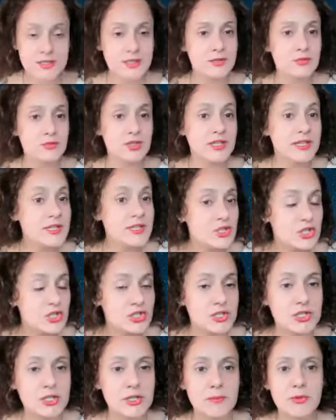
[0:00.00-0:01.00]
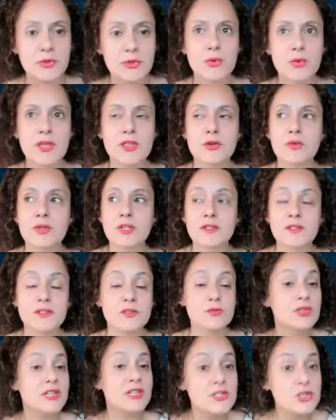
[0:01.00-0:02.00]
in relationships, whether it's
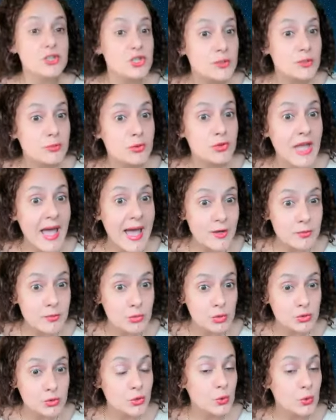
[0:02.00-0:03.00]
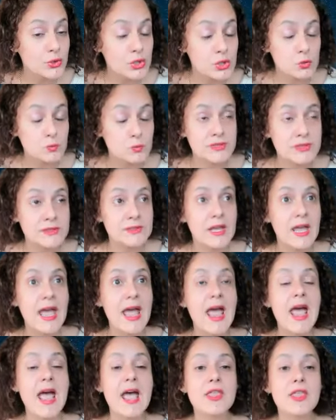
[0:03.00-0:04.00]
in relationships with animals or humans,
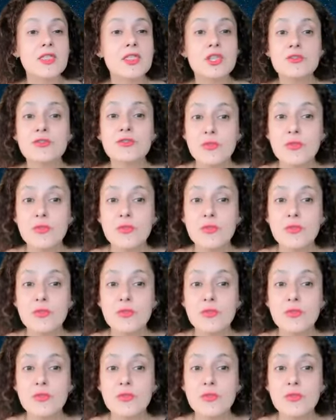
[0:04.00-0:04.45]
the mm-hmm.